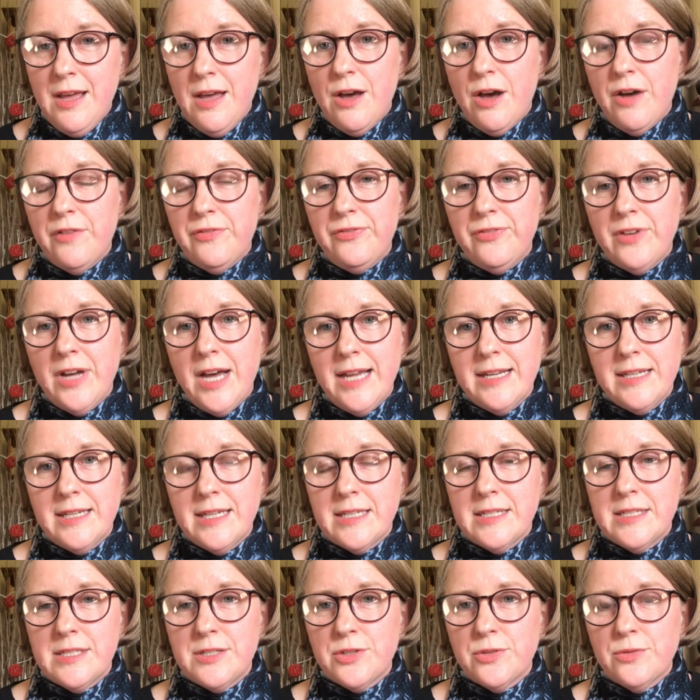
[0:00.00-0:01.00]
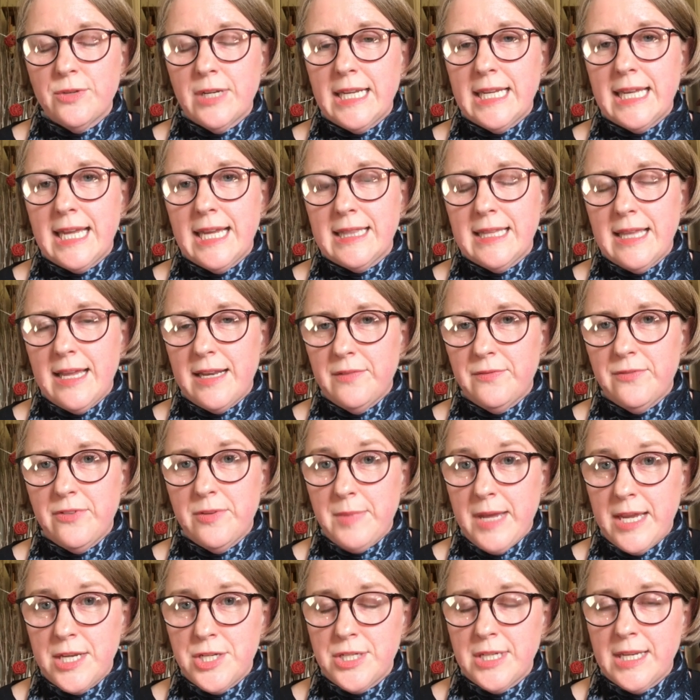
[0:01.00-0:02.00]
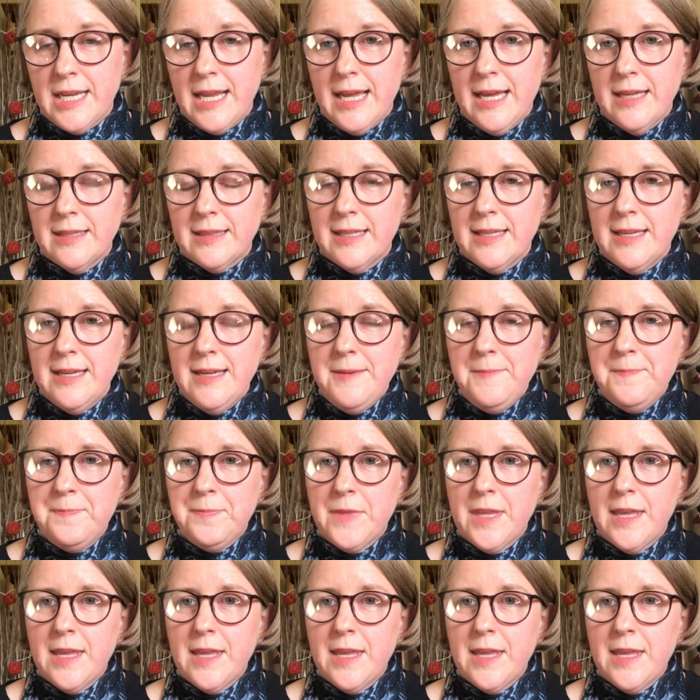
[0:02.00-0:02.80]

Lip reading: of findings to really get that information out there.